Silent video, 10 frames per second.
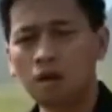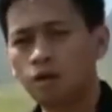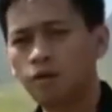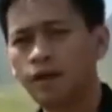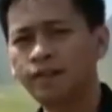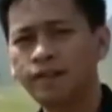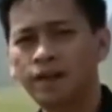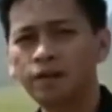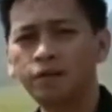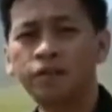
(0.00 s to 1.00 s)
Right
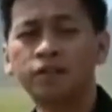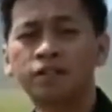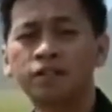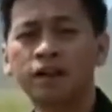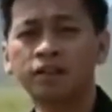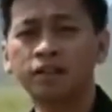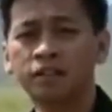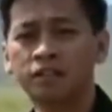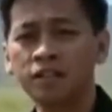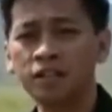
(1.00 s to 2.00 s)
now, there is nothing to
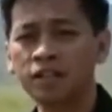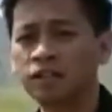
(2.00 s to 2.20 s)
see